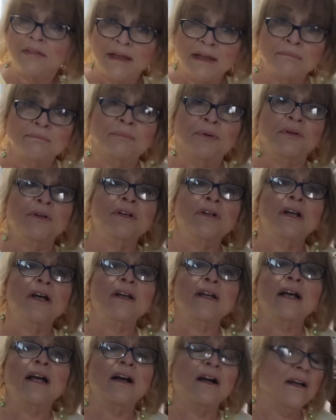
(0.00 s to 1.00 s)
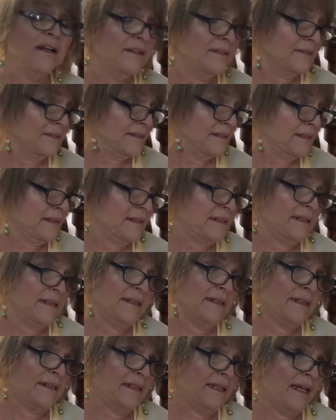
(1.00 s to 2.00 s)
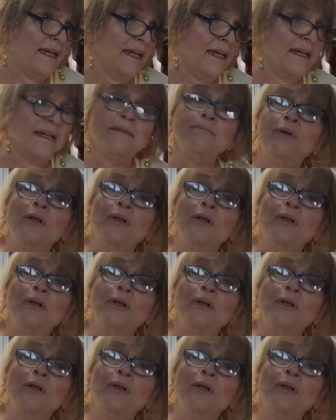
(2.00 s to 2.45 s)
they put it on a cart and